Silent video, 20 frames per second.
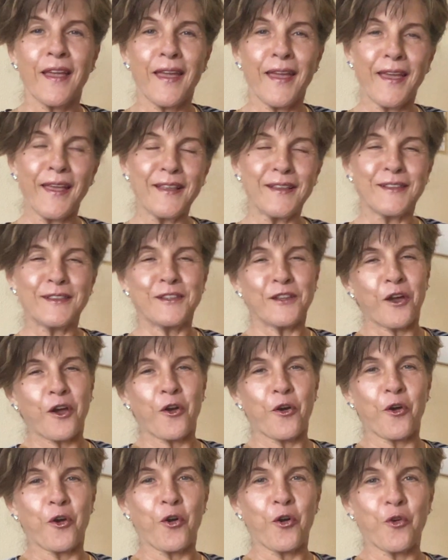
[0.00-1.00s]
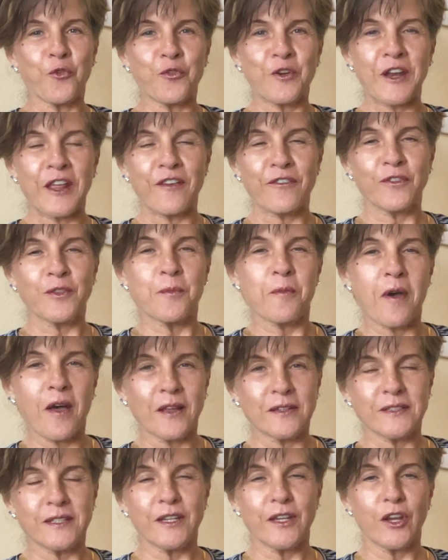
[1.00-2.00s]
Hello, Renée
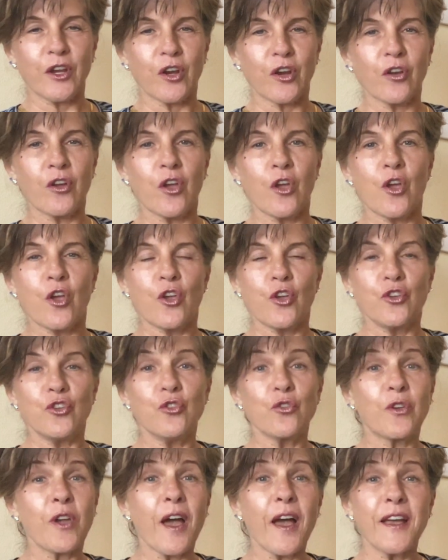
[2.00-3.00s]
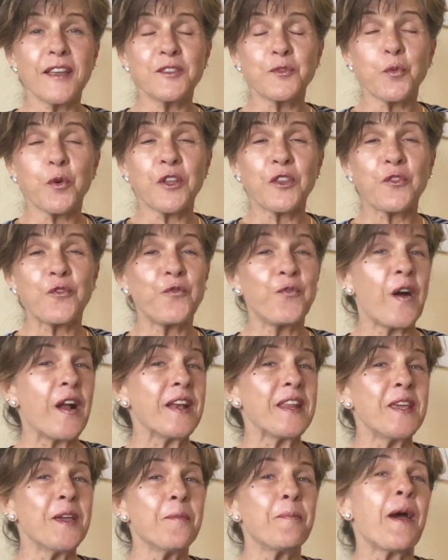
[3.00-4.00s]
Flamand here. You guys, what's
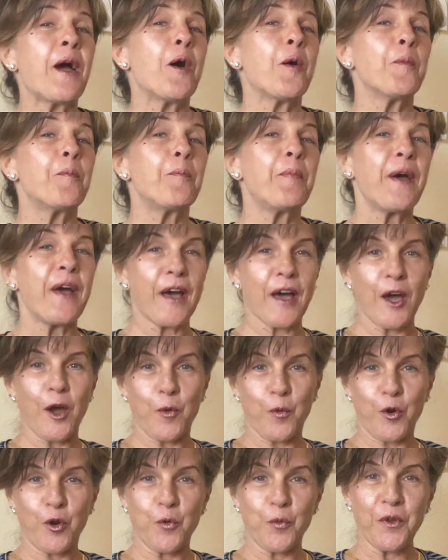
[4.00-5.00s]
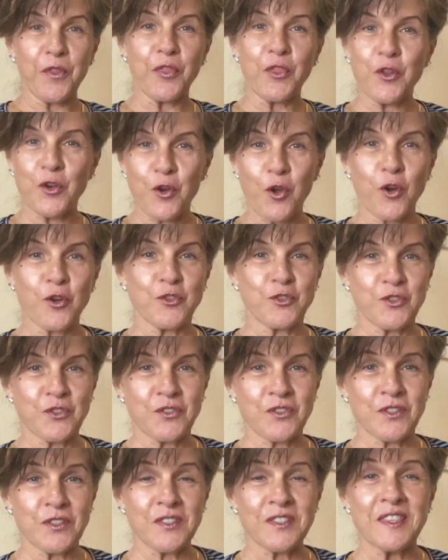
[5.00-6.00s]
funny about power with the
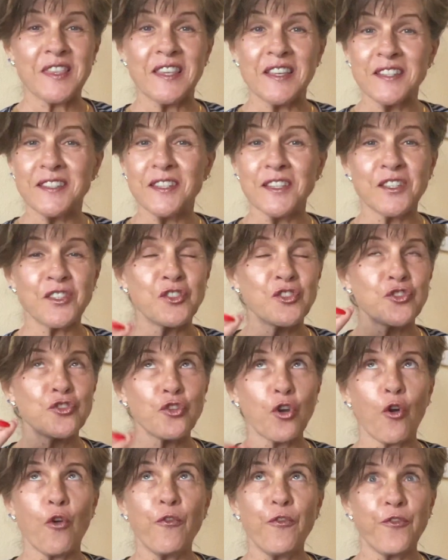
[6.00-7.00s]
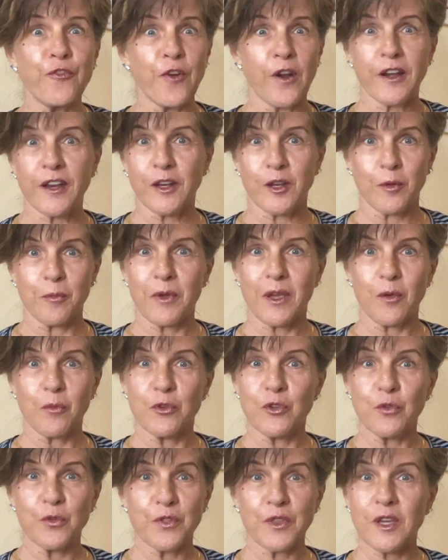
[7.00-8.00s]
narcissist, this is so funny to me
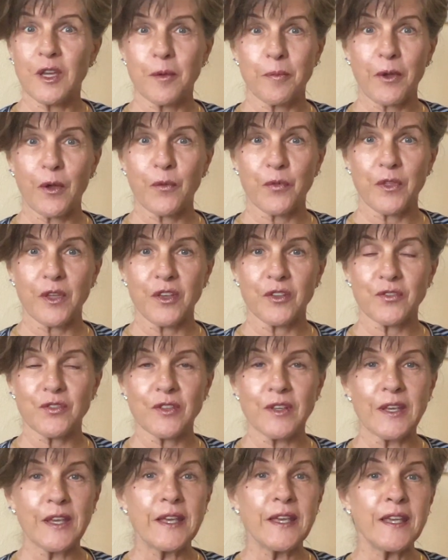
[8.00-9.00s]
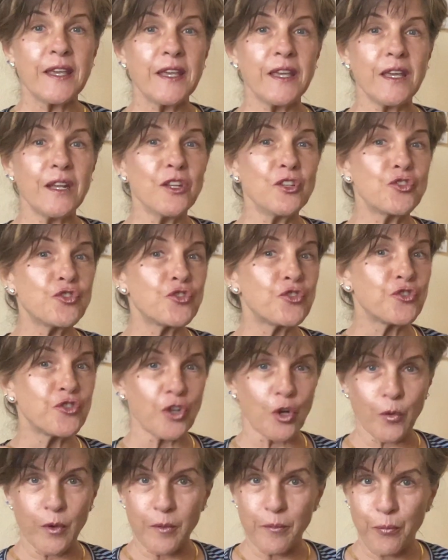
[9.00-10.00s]
when you think about this. It is
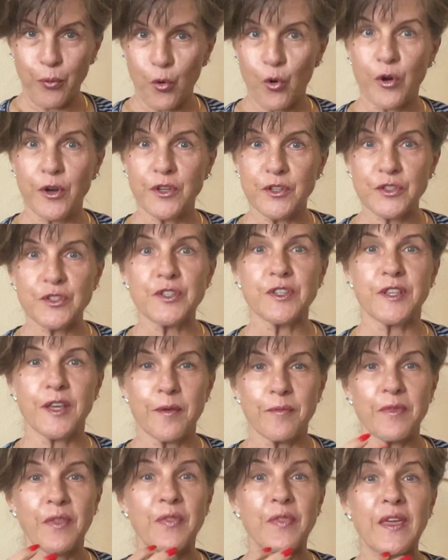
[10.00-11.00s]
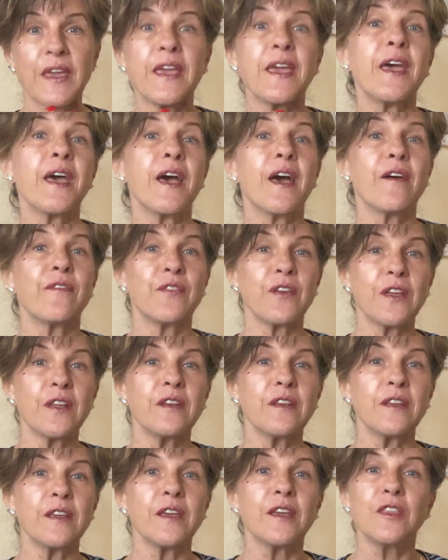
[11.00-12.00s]
so important to them that they have
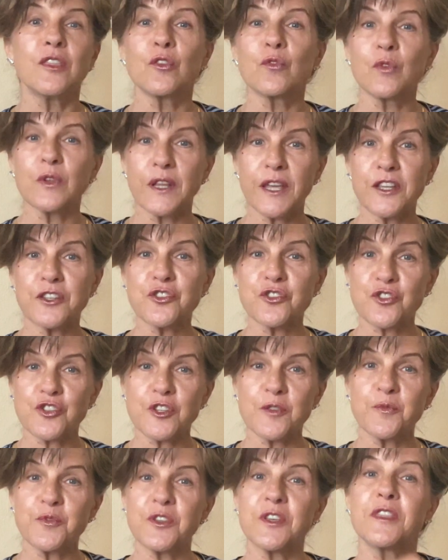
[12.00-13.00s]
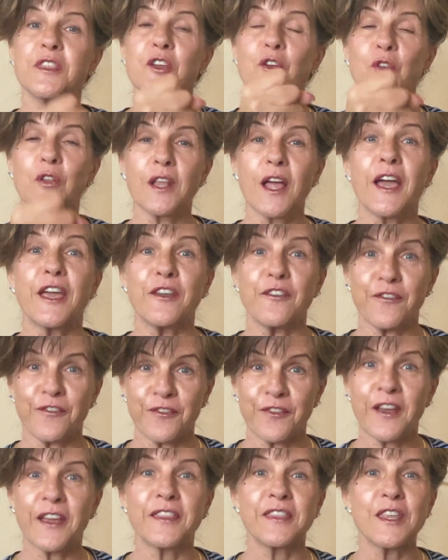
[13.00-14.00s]
it in the relationships in their
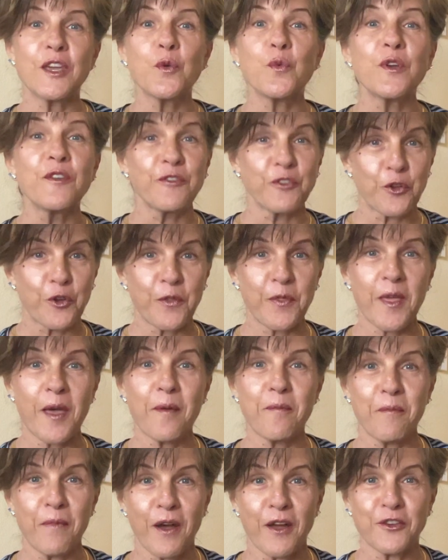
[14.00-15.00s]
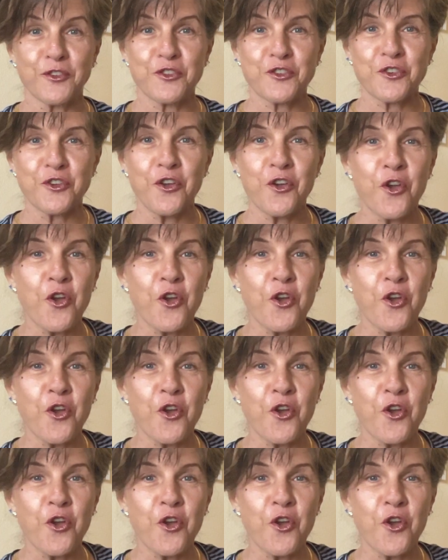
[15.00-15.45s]
life. I think we've learned that much.